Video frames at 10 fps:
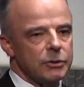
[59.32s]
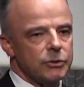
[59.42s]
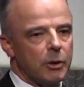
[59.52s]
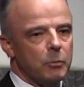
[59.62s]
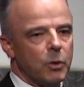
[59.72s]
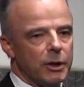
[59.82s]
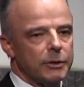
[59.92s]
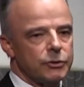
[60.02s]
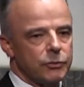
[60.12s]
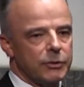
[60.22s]
Tom
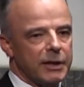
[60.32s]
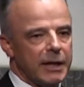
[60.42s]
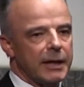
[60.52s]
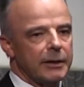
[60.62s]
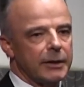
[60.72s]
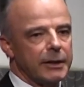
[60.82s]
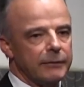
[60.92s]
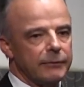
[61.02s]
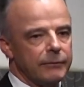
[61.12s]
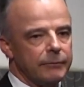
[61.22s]
White joined the
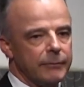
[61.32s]
AIF.